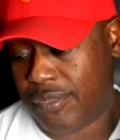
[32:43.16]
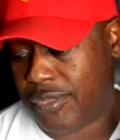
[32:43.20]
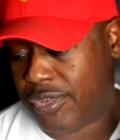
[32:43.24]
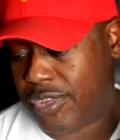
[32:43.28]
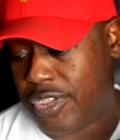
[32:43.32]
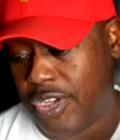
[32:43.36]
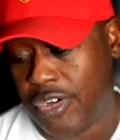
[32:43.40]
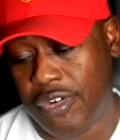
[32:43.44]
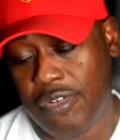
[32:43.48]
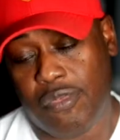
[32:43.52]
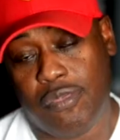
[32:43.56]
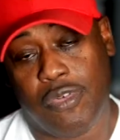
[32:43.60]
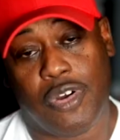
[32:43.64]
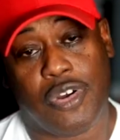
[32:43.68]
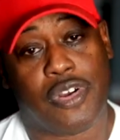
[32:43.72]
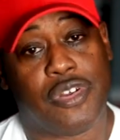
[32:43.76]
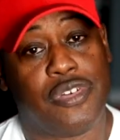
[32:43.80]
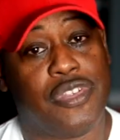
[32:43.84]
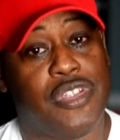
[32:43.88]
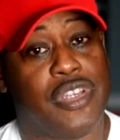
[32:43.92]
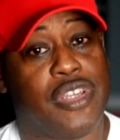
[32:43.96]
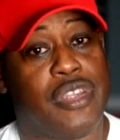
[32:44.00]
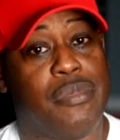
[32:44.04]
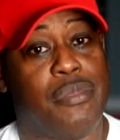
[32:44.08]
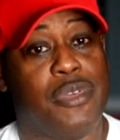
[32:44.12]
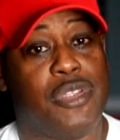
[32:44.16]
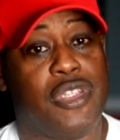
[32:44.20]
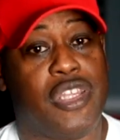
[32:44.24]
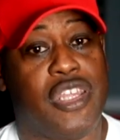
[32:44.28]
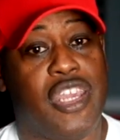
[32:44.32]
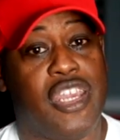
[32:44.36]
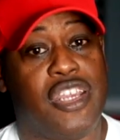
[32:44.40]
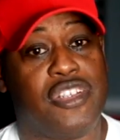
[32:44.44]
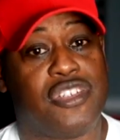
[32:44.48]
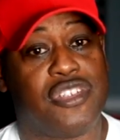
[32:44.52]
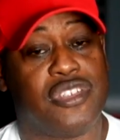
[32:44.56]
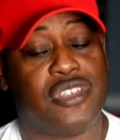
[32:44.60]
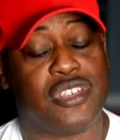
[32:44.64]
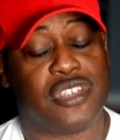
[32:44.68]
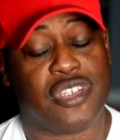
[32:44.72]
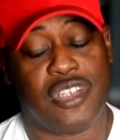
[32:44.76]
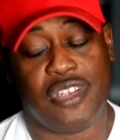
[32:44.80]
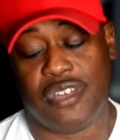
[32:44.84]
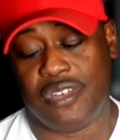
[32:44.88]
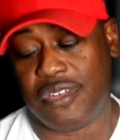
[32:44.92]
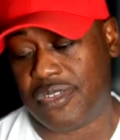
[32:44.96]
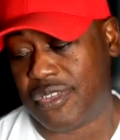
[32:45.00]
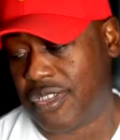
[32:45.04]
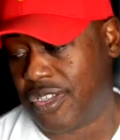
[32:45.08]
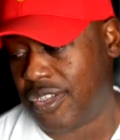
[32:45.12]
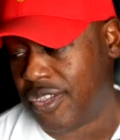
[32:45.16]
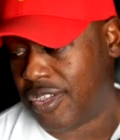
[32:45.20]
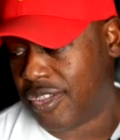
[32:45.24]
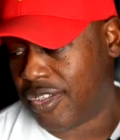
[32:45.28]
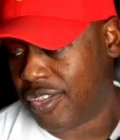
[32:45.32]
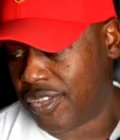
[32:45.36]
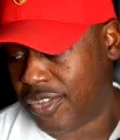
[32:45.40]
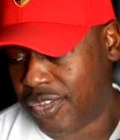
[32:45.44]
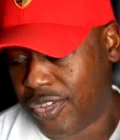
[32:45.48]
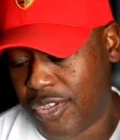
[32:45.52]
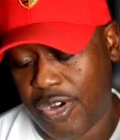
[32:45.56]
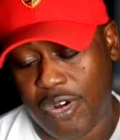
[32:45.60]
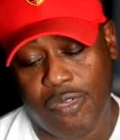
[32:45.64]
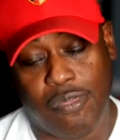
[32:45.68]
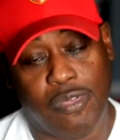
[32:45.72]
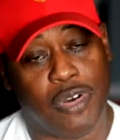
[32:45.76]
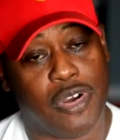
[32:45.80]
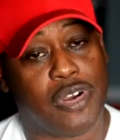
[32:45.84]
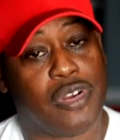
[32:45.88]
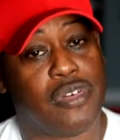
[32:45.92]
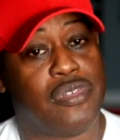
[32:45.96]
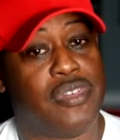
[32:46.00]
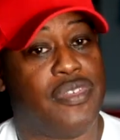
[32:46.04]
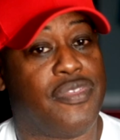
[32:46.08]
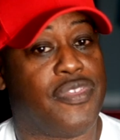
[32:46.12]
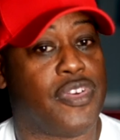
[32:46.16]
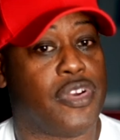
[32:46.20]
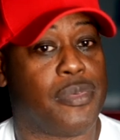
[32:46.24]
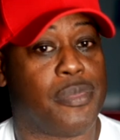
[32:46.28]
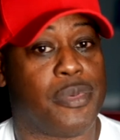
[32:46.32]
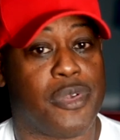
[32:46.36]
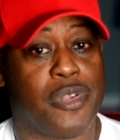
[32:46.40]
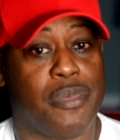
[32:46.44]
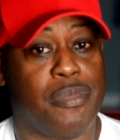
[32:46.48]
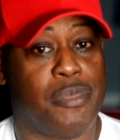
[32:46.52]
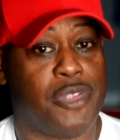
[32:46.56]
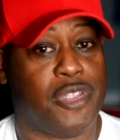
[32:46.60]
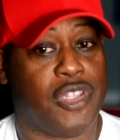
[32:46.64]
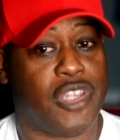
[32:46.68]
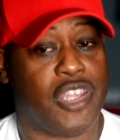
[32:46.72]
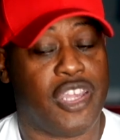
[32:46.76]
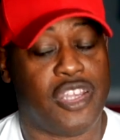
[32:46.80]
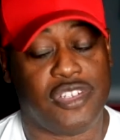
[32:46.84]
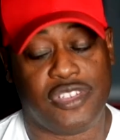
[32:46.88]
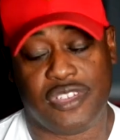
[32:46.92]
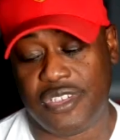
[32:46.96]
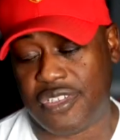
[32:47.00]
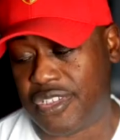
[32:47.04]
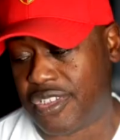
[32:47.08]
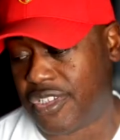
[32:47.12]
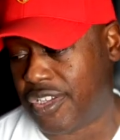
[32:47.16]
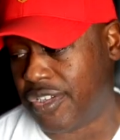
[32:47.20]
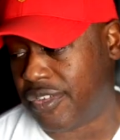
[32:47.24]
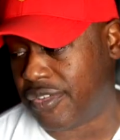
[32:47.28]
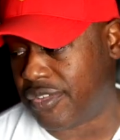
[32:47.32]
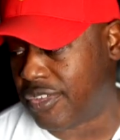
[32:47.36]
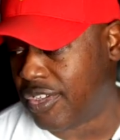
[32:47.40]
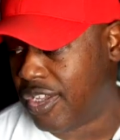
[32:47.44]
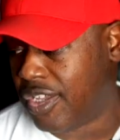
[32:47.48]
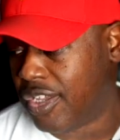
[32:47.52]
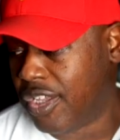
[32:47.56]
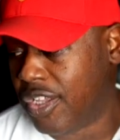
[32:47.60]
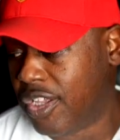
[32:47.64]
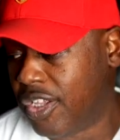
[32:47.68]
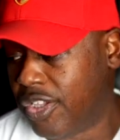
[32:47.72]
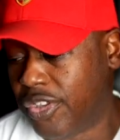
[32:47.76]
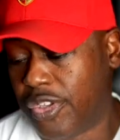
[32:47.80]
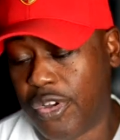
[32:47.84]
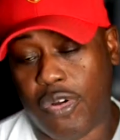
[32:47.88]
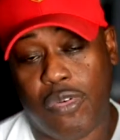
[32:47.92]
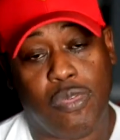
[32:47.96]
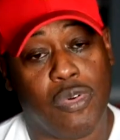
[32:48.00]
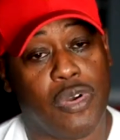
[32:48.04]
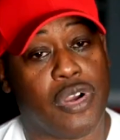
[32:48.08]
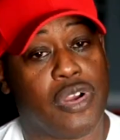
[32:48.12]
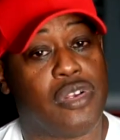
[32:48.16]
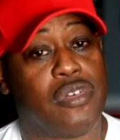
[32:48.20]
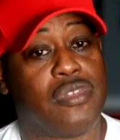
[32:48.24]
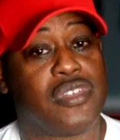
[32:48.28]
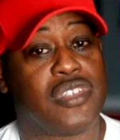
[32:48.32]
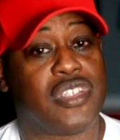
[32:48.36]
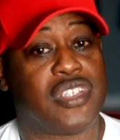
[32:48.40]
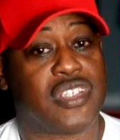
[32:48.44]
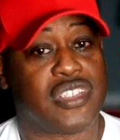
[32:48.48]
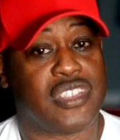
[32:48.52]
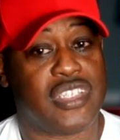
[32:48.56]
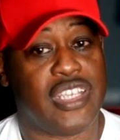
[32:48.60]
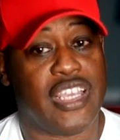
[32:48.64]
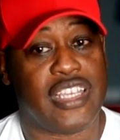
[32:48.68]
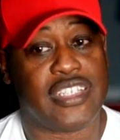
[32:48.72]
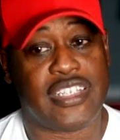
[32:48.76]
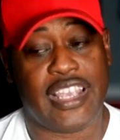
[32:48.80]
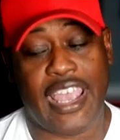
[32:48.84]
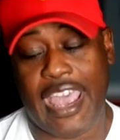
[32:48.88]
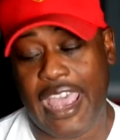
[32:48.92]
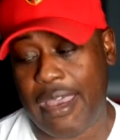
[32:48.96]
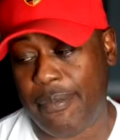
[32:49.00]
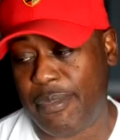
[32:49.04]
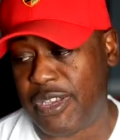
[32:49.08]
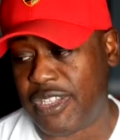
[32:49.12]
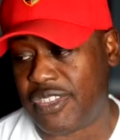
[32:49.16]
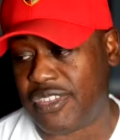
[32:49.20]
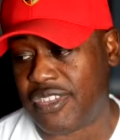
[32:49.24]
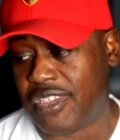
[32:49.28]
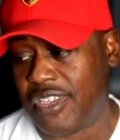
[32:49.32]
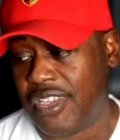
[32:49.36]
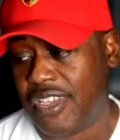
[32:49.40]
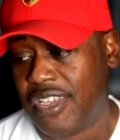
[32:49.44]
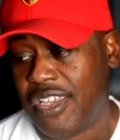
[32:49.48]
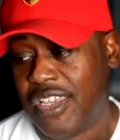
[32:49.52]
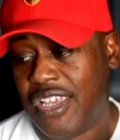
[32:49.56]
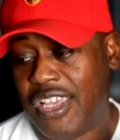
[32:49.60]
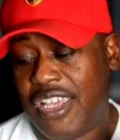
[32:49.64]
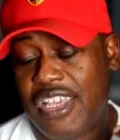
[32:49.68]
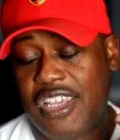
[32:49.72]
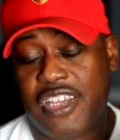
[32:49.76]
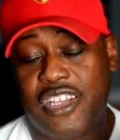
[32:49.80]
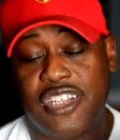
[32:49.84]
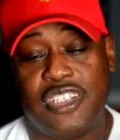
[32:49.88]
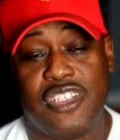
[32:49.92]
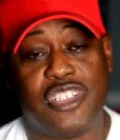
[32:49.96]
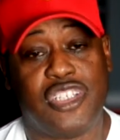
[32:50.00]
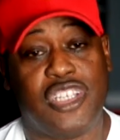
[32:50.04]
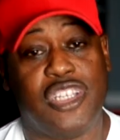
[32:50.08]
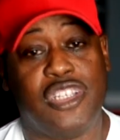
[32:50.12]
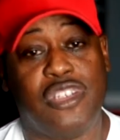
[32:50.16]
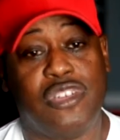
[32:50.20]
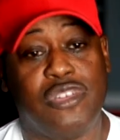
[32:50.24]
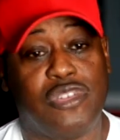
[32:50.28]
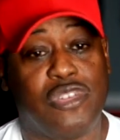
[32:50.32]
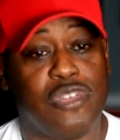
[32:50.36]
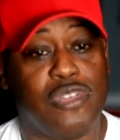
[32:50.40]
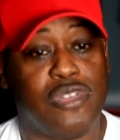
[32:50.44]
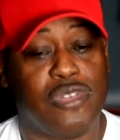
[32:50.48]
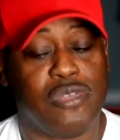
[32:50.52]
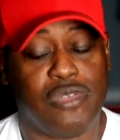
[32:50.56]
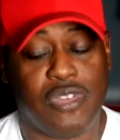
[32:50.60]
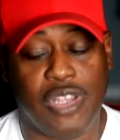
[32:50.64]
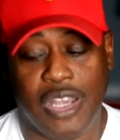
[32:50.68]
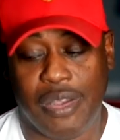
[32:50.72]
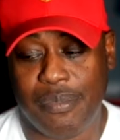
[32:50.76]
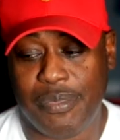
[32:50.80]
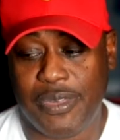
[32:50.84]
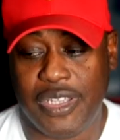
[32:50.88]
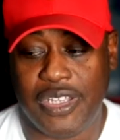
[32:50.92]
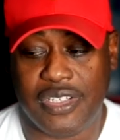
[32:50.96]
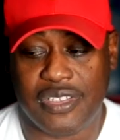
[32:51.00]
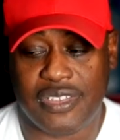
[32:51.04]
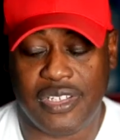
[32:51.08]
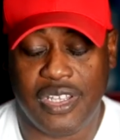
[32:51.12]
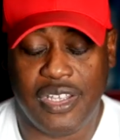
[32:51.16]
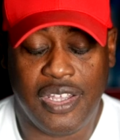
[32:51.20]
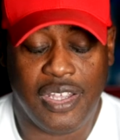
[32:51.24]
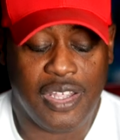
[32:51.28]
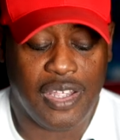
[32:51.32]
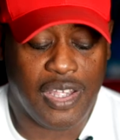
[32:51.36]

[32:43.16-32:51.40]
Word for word: Don't work on the communication skills. Don't work on the verbal communication skills. Don't work on success habits and continue to do dumb things.